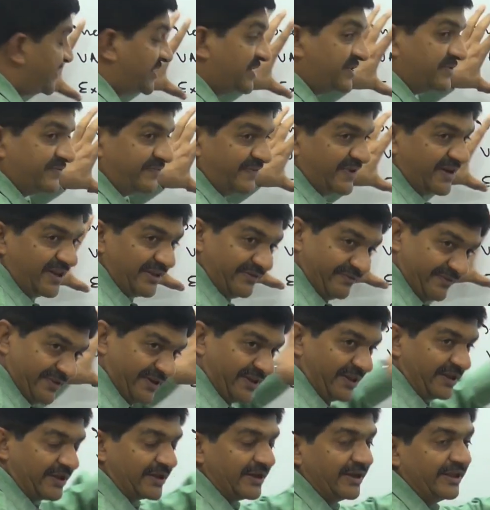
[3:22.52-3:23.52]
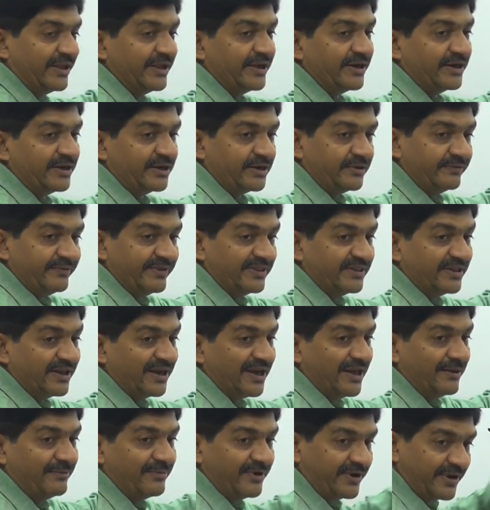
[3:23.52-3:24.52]
three, it is very, very clear when
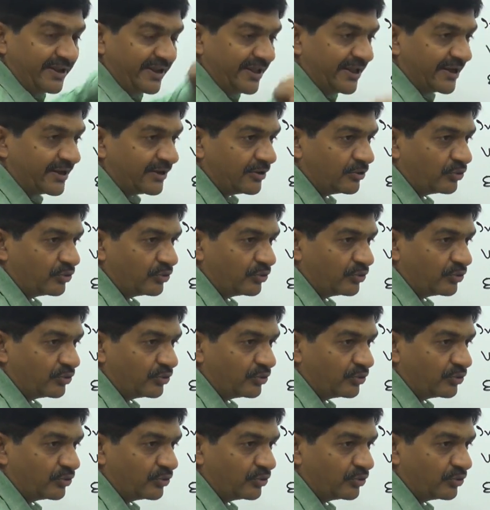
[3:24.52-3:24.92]
the liability